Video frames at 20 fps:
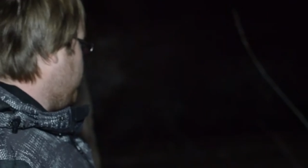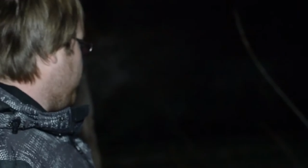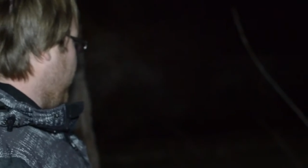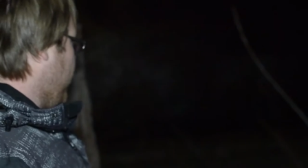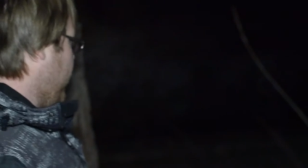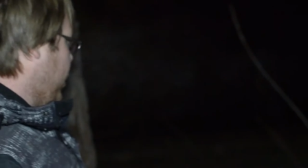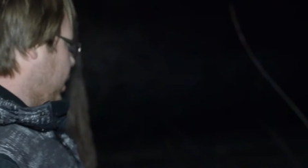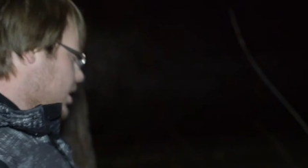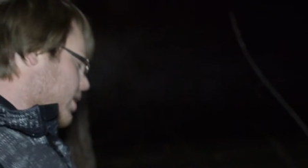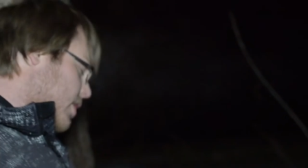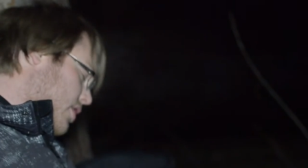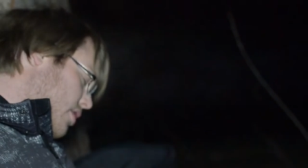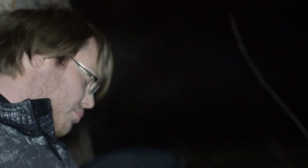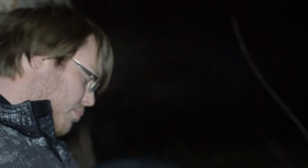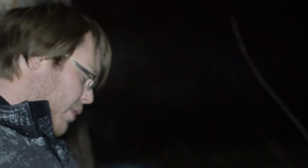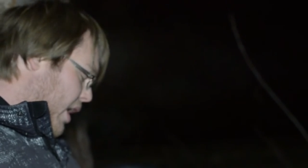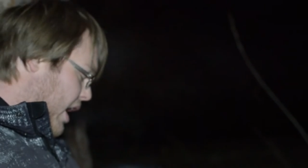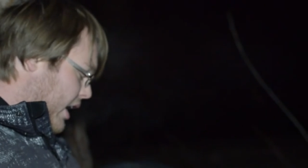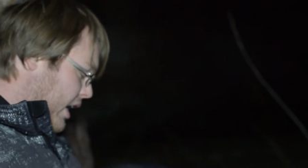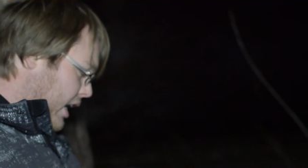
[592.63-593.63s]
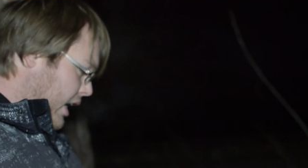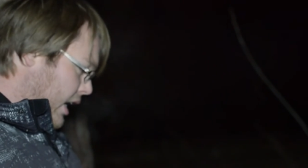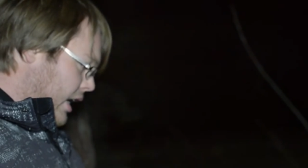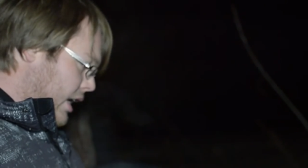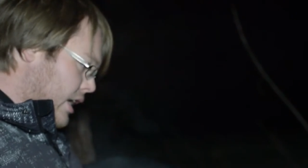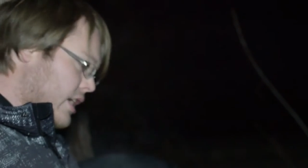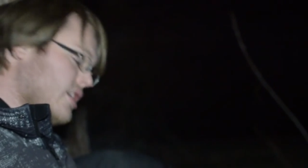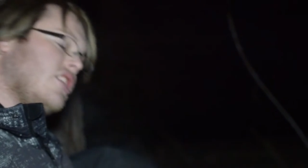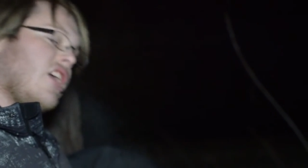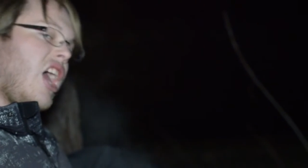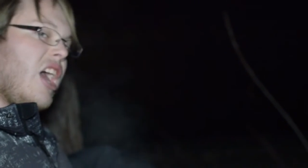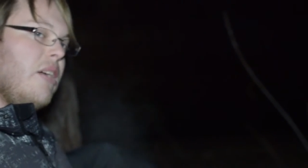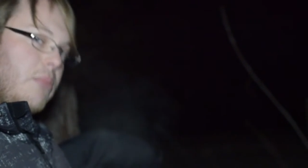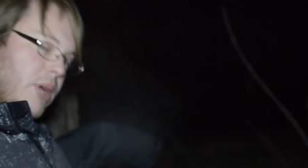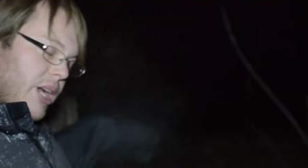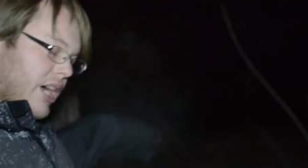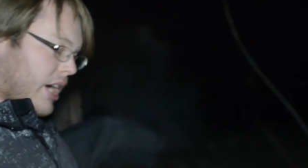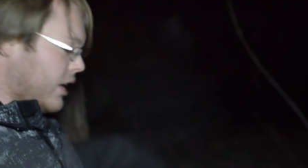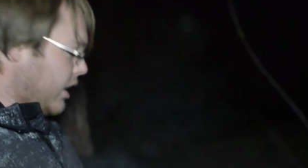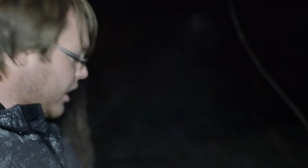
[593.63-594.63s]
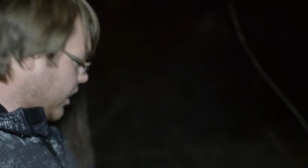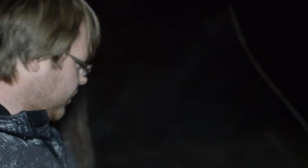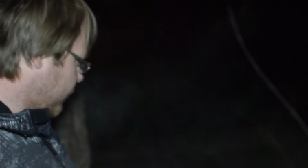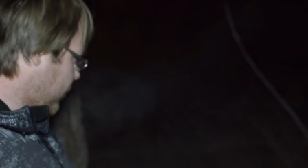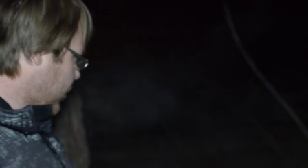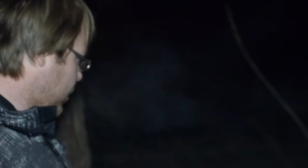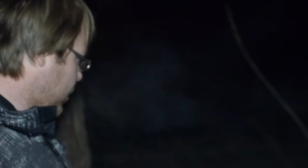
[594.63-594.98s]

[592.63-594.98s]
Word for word: burning, just the body shape, kind of.